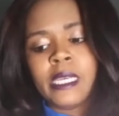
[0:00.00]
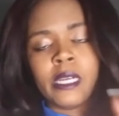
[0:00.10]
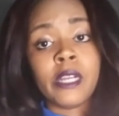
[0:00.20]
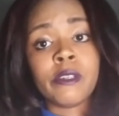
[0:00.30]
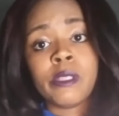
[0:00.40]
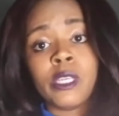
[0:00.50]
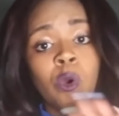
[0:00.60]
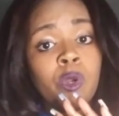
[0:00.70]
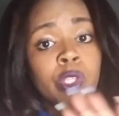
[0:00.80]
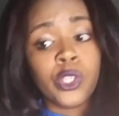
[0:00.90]
and utterly
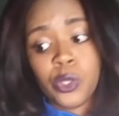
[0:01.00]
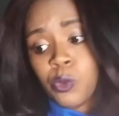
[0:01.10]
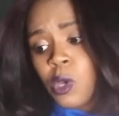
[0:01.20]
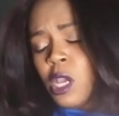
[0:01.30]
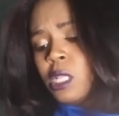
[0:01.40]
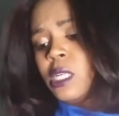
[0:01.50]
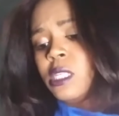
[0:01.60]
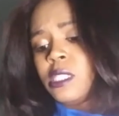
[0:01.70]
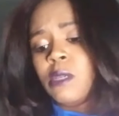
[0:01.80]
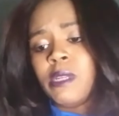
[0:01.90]
on you. Let
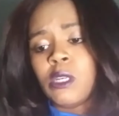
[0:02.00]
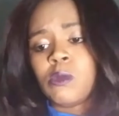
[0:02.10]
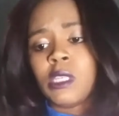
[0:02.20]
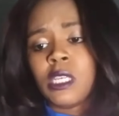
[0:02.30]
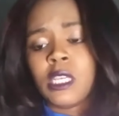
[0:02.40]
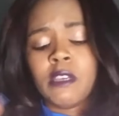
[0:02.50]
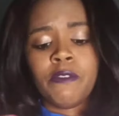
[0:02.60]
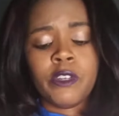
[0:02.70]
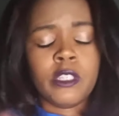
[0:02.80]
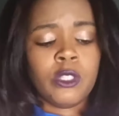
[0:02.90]
us see what else we can get
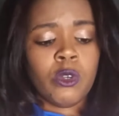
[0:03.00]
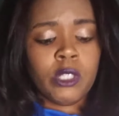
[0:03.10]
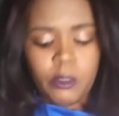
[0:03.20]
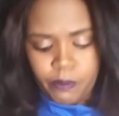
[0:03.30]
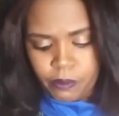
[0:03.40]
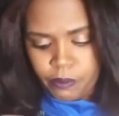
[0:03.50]
for this door to...